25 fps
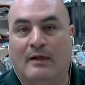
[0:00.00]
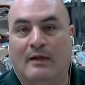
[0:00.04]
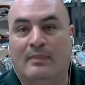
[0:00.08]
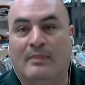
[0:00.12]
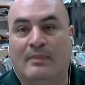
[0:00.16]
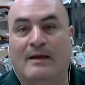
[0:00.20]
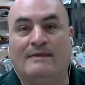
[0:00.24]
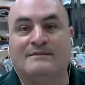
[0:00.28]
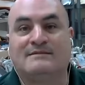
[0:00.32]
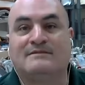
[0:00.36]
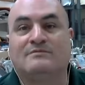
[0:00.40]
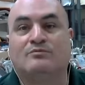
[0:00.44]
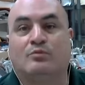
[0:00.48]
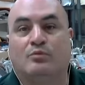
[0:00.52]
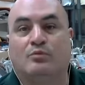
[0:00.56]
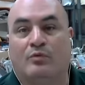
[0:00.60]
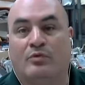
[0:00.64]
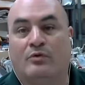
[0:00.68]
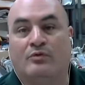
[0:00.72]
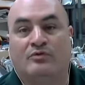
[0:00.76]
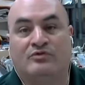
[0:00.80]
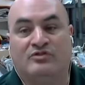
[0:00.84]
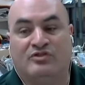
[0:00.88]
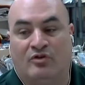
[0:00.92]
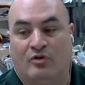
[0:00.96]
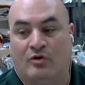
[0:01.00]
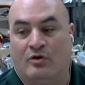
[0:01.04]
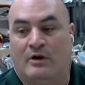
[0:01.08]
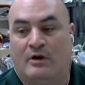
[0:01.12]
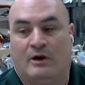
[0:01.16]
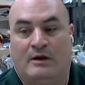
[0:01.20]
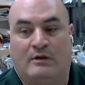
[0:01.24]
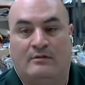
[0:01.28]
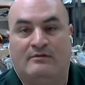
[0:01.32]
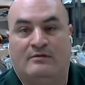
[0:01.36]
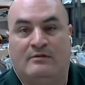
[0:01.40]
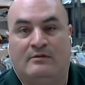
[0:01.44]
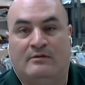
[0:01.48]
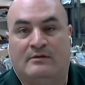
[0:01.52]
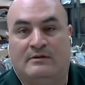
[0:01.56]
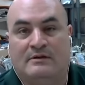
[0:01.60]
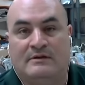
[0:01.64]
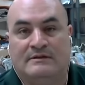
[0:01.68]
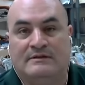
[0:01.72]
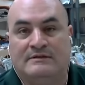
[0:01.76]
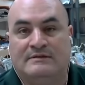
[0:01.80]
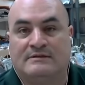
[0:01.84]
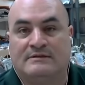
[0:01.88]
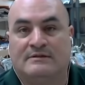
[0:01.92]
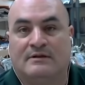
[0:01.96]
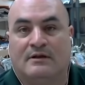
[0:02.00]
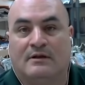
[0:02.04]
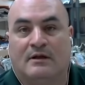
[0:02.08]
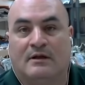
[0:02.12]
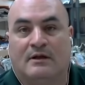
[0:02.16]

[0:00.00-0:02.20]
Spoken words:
And that's they're turning to these